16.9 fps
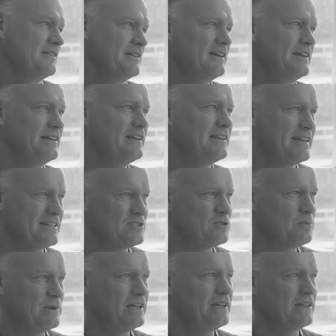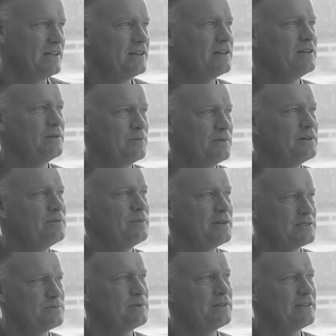It has to be, it
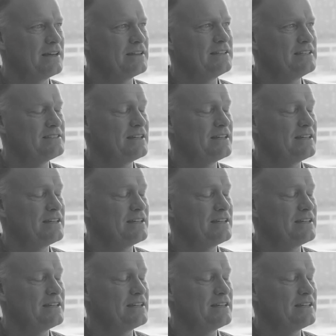must be that easy.